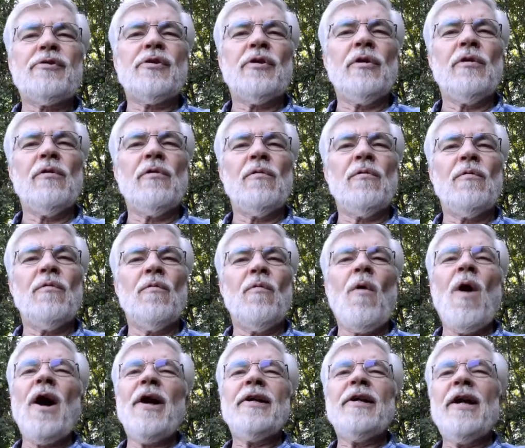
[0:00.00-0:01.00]
So
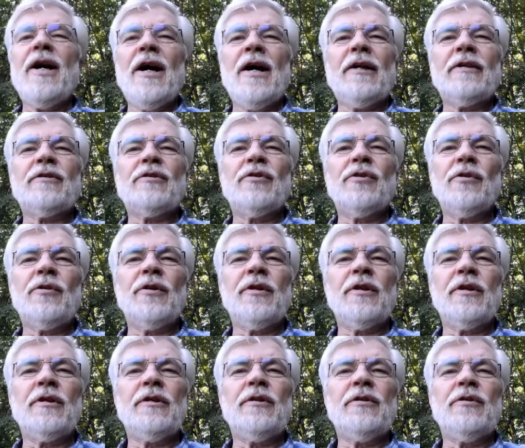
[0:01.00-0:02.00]
why not,
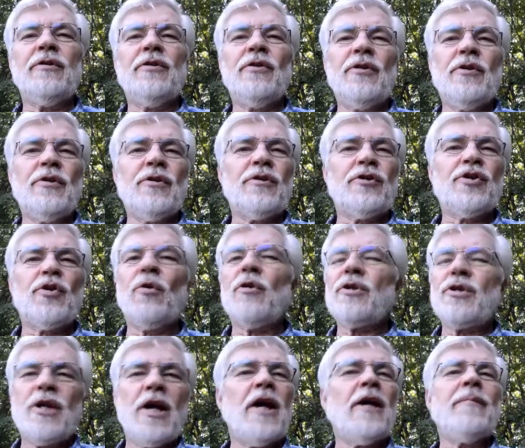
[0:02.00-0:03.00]
during your
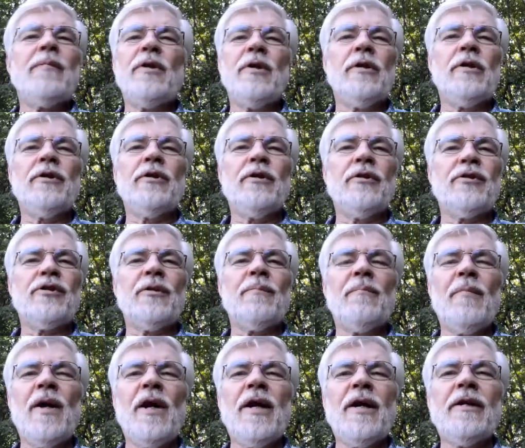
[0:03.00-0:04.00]
short time here on earth
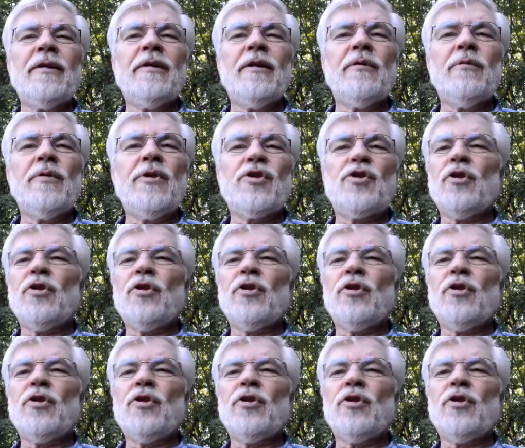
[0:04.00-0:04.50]
and mine, that we